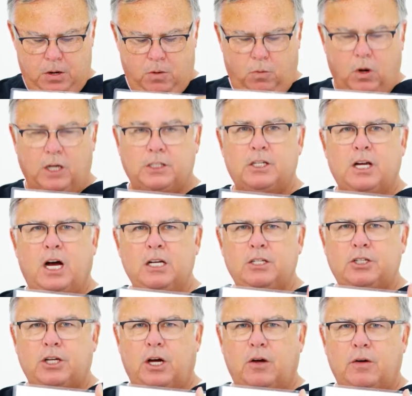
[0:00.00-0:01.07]
What's not
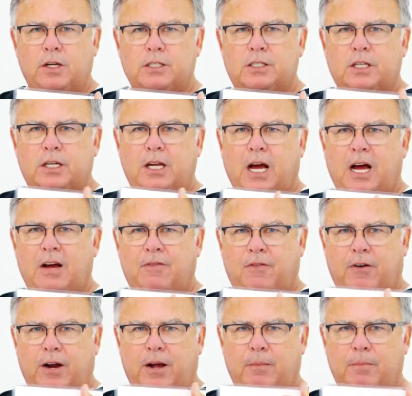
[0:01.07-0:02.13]
shown is the
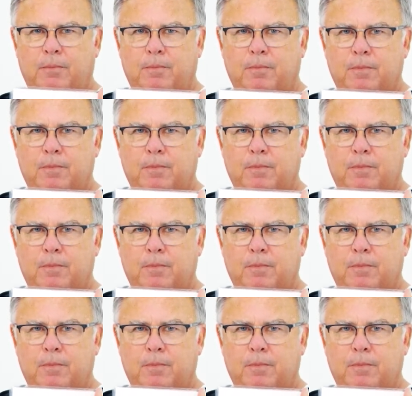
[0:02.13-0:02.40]
diaphragm.